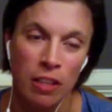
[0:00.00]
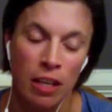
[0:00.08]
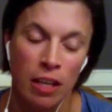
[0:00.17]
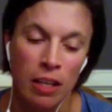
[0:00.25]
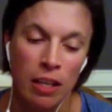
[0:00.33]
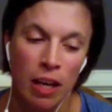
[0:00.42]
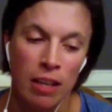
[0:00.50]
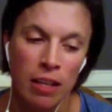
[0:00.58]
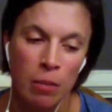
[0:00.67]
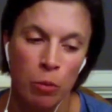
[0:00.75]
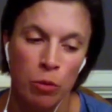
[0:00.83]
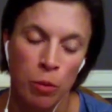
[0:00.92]
And I
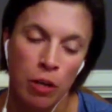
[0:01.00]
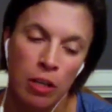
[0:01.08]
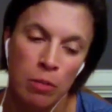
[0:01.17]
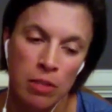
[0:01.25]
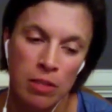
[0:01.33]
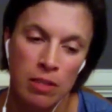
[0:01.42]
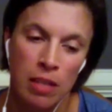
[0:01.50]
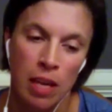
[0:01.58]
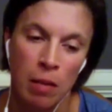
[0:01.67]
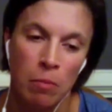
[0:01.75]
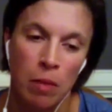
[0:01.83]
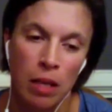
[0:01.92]
think postpartum is the
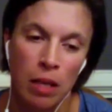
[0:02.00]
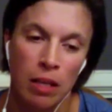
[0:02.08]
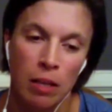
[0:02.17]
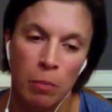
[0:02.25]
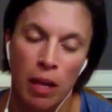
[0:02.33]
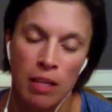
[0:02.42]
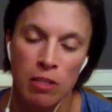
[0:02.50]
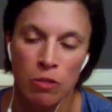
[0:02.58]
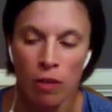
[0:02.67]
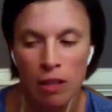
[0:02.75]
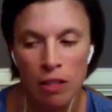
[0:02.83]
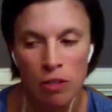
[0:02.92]
same, and it applies
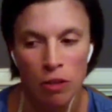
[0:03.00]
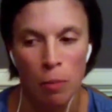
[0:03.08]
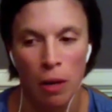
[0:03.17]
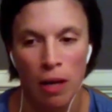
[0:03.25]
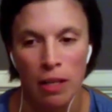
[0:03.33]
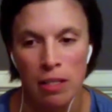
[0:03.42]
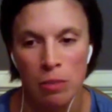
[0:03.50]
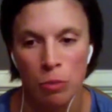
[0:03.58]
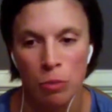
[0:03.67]
directly to our bodies.